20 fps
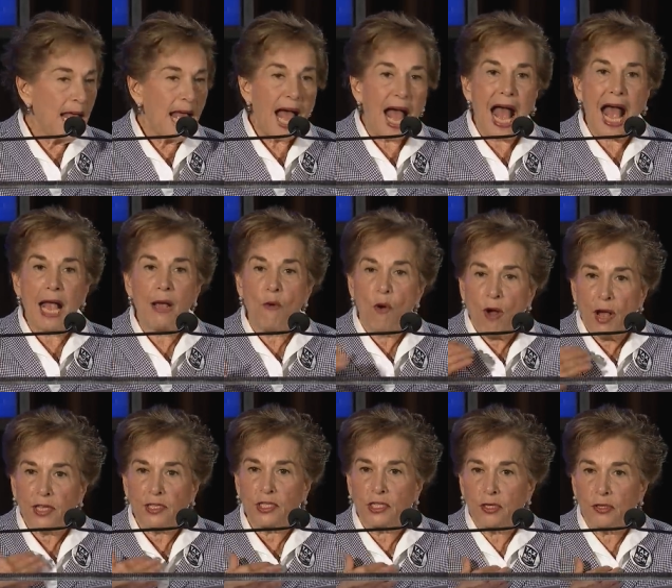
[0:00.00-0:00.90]
I
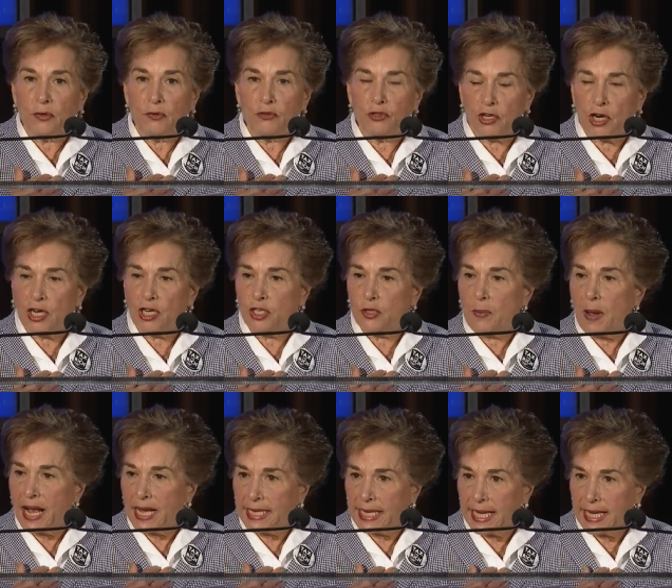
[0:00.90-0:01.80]
want to judge
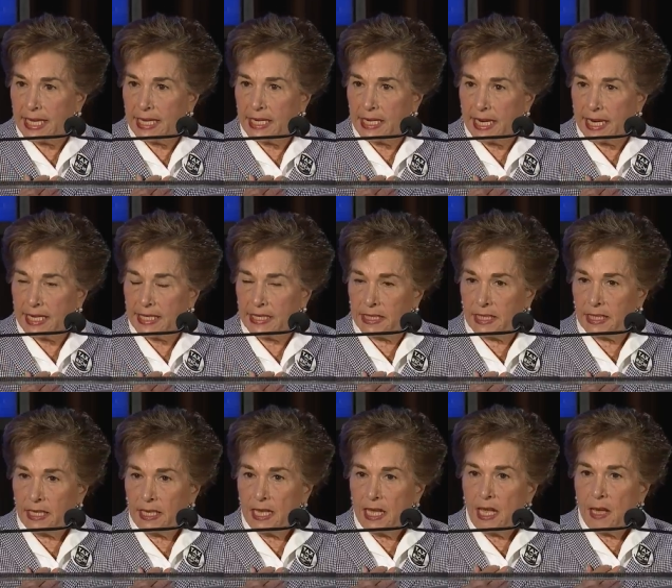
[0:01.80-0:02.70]
my candidates
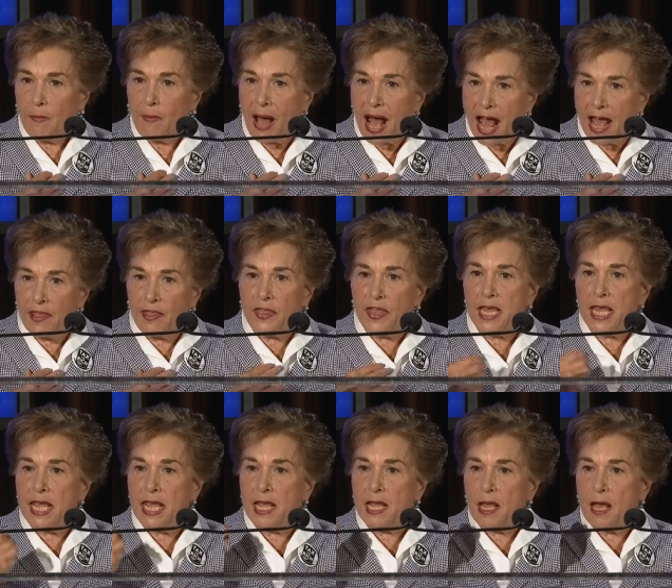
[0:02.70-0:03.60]
by
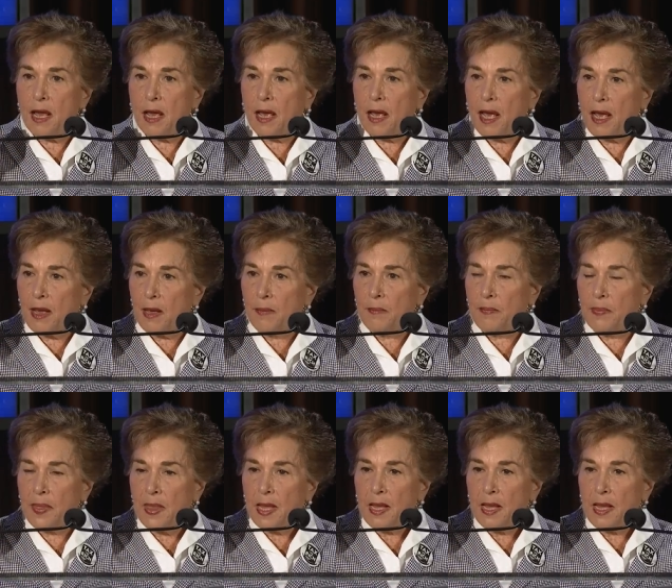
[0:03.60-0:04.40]
the um,